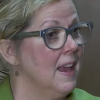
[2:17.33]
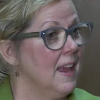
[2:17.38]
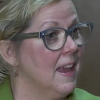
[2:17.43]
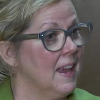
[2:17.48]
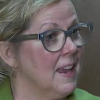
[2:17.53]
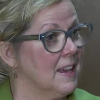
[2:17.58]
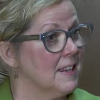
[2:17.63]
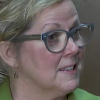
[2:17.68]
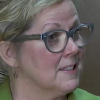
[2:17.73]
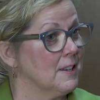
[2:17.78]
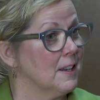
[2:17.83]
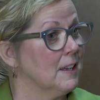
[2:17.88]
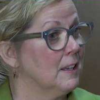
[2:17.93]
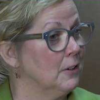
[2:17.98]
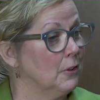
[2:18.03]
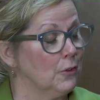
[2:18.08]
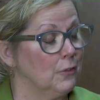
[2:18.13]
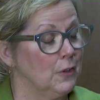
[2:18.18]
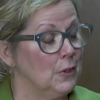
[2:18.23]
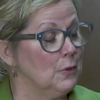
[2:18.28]
and
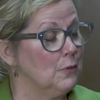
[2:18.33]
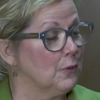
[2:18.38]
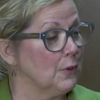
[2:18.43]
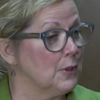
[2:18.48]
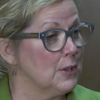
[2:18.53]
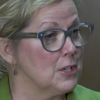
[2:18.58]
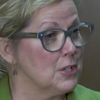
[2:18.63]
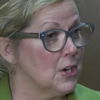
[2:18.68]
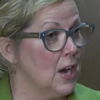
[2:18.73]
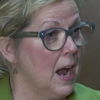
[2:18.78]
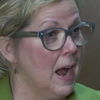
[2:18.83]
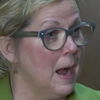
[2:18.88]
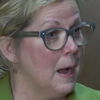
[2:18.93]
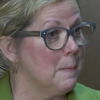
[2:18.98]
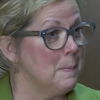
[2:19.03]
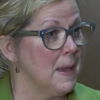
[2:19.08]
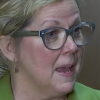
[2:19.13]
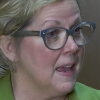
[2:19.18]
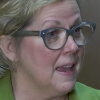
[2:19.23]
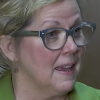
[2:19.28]
interviewed for the
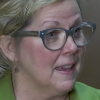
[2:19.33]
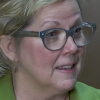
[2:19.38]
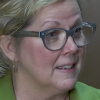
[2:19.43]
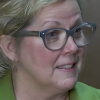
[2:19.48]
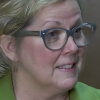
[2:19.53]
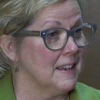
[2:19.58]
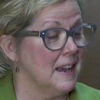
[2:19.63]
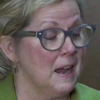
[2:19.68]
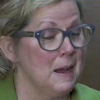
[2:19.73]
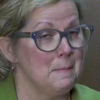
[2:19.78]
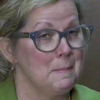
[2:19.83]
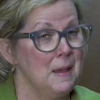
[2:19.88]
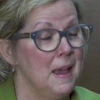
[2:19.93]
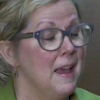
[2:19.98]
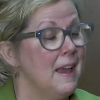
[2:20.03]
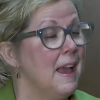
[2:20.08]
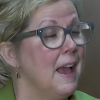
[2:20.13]
job, and um,